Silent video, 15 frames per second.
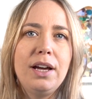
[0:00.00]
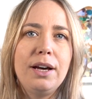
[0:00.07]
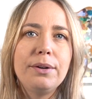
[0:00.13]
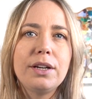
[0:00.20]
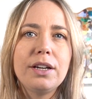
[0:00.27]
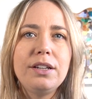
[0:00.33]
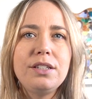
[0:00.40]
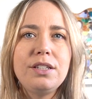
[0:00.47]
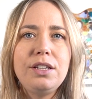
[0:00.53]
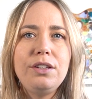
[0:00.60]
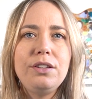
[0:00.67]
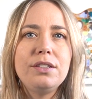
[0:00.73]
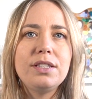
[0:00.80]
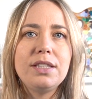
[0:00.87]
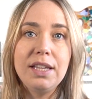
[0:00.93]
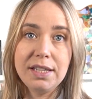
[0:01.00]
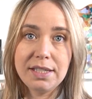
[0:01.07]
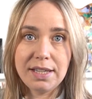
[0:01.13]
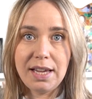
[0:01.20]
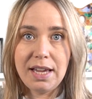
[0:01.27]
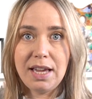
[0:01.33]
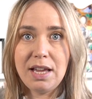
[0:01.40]
I'm going to use
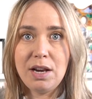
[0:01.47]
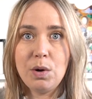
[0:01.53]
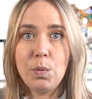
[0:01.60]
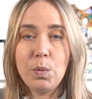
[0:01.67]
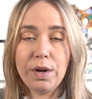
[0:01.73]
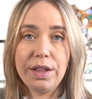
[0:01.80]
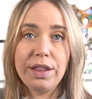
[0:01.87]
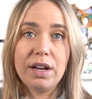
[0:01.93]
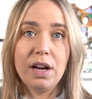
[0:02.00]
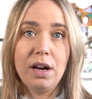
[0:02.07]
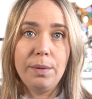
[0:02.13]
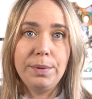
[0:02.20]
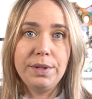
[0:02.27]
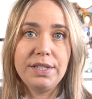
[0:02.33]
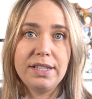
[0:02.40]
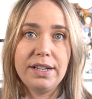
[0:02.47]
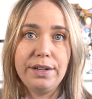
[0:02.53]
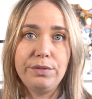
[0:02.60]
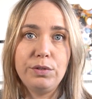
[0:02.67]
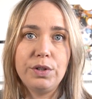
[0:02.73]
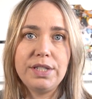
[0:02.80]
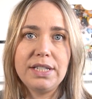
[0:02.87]
these in one of the cupboards that
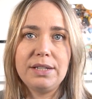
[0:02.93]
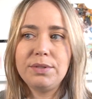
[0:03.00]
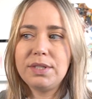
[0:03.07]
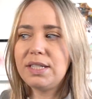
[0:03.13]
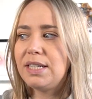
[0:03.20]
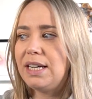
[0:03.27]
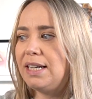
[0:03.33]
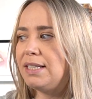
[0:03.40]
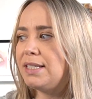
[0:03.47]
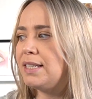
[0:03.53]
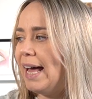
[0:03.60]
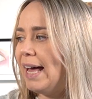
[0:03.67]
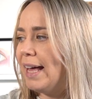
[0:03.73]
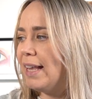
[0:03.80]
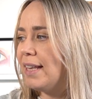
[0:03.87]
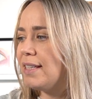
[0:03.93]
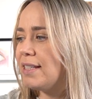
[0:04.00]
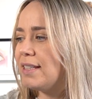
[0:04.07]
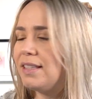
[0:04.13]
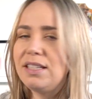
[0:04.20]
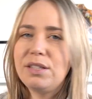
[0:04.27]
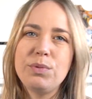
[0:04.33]
I've got downstairs, and
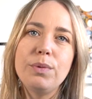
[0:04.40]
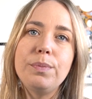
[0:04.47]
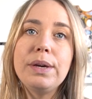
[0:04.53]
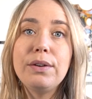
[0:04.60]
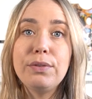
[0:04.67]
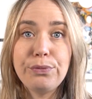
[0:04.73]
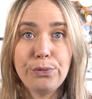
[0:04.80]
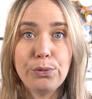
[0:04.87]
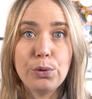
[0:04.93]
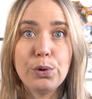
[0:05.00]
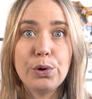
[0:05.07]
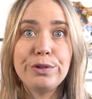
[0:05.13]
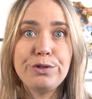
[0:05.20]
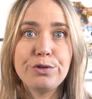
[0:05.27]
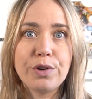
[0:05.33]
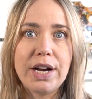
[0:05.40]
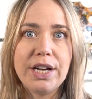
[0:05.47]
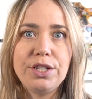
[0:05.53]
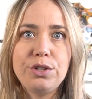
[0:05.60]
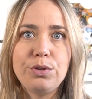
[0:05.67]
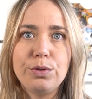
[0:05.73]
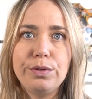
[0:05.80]
this will be for dry
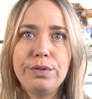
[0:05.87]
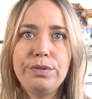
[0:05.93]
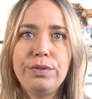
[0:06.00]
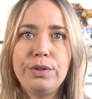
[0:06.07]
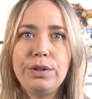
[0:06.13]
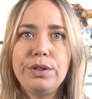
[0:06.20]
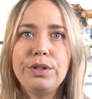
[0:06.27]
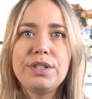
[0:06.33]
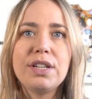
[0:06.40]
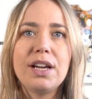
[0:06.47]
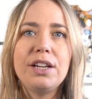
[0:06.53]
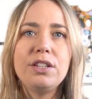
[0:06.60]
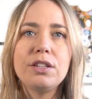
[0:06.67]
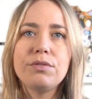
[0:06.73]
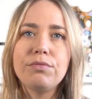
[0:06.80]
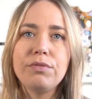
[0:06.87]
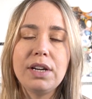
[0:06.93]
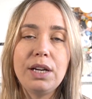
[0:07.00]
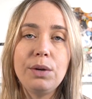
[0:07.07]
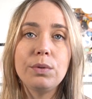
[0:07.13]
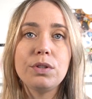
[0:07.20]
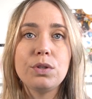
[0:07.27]
store foods. I just
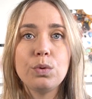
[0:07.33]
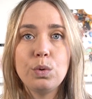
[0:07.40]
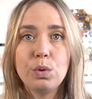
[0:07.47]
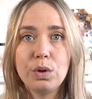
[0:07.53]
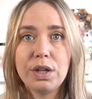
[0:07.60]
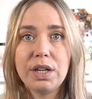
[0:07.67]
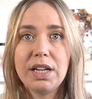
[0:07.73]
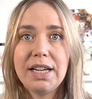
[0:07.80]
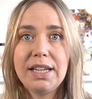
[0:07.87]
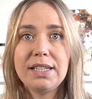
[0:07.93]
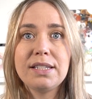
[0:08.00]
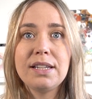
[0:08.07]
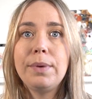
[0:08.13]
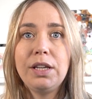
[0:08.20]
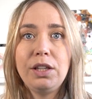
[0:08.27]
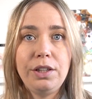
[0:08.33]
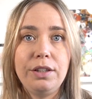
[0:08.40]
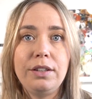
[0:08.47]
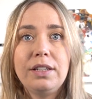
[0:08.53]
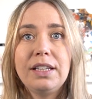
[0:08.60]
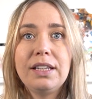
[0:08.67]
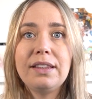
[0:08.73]
really want to organise my
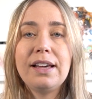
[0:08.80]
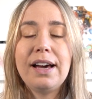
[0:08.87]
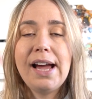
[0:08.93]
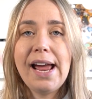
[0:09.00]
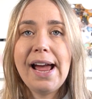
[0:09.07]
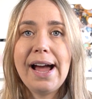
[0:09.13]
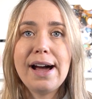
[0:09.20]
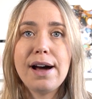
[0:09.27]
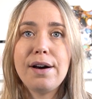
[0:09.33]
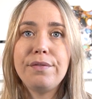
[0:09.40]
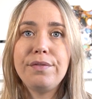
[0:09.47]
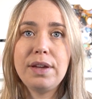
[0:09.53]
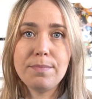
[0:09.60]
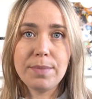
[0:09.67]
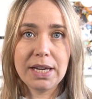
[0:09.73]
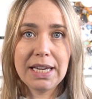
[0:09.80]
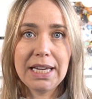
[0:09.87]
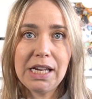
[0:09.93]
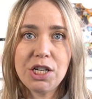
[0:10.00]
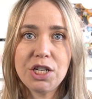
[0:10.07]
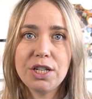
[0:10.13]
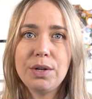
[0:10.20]
unit that I have in my
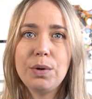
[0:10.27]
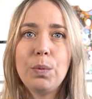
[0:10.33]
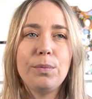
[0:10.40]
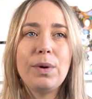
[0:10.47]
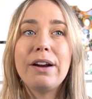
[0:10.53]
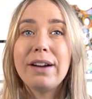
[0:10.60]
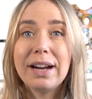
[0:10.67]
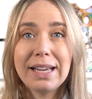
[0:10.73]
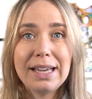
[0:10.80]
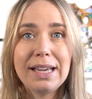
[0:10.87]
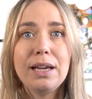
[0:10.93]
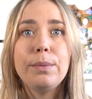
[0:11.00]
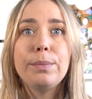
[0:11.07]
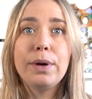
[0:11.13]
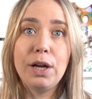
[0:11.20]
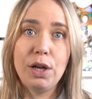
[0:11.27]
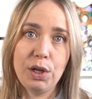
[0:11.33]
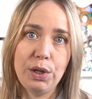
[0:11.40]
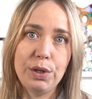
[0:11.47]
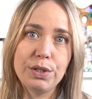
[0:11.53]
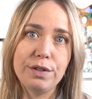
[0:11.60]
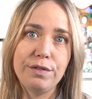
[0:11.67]
kitchen where I keep a
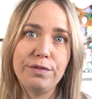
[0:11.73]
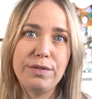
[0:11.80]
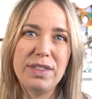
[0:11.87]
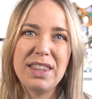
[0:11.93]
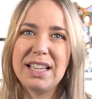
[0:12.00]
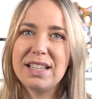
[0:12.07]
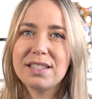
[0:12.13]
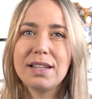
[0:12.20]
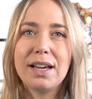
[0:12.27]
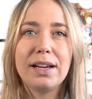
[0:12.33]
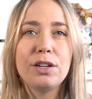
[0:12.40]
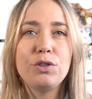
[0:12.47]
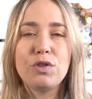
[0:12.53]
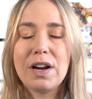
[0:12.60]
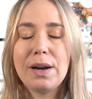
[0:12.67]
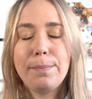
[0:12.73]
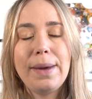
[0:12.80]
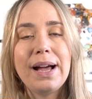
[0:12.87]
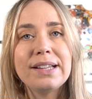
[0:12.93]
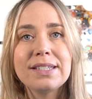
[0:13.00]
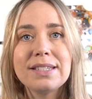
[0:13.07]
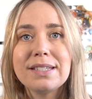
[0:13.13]
lot of things like dried
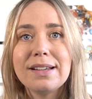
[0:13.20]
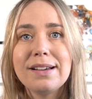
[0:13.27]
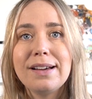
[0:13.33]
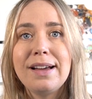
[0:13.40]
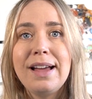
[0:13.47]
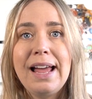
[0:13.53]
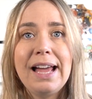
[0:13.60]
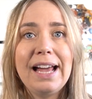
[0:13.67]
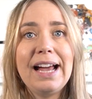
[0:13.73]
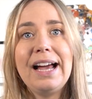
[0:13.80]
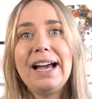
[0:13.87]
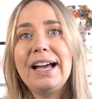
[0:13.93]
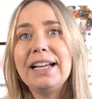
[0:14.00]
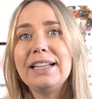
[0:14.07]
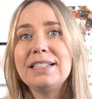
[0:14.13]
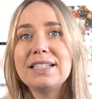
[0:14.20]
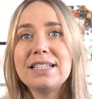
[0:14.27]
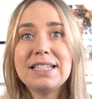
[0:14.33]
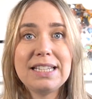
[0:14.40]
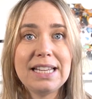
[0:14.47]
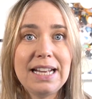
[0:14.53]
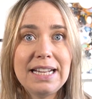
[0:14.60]
pasta and
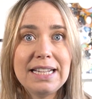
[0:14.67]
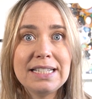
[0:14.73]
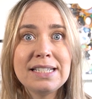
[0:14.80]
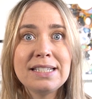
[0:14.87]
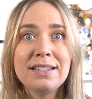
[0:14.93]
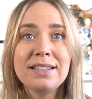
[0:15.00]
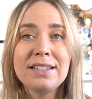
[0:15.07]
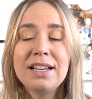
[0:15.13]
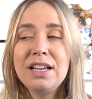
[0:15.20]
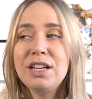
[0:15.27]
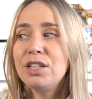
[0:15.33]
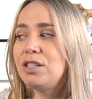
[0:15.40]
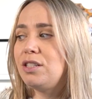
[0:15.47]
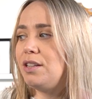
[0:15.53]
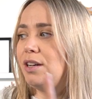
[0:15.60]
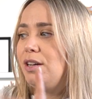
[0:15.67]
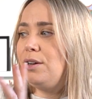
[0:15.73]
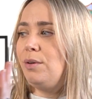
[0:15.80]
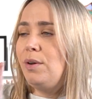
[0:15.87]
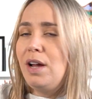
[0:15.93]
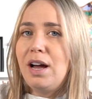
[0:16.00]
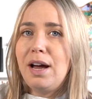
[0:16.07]
tins.
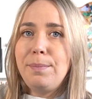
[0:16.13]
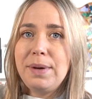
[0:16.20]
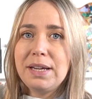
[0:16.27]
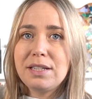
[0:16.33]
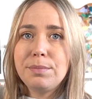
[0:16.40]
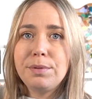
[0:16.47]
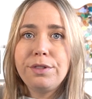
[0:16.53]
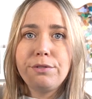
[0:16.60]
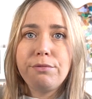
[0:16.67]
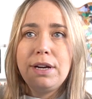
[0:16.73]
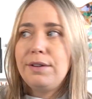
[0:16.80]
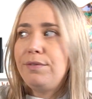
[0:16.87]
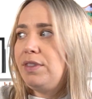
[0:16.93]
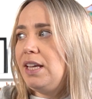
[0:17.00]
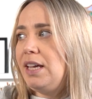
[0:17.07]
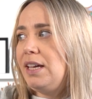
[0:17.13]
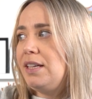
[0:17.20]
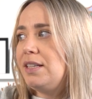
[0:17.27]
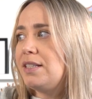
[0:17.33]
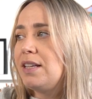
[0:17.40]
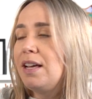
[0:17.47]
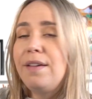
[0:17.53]
So I picked up 3 of
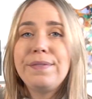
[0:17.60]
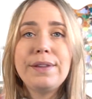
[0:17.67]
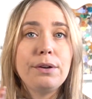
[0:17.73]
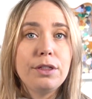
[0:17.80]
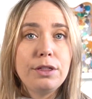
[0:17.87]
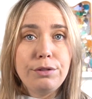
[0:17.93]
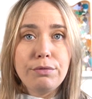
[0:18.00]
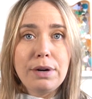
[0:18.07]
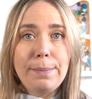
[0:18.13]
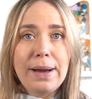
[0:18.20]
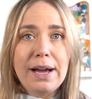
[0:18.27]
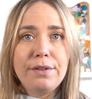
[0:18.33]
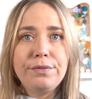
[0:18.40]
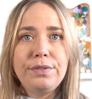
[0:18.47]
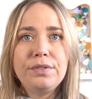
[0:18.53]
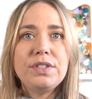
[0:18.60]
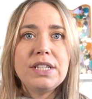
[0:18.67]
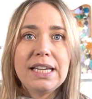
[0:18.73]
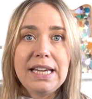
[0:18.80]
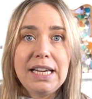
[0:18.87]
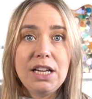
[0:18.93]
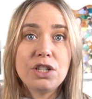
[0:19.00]
these. They were
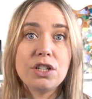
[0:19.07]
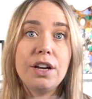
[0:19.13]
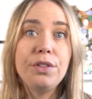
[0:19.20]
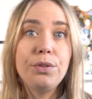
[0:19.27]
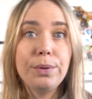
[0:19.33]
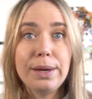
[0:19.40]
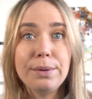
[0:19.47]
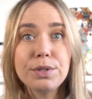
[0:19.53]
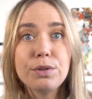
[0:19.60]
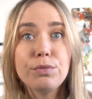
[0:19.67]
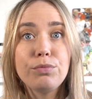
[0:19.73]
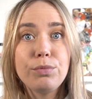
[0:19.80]
£3.50 each. I thought that was a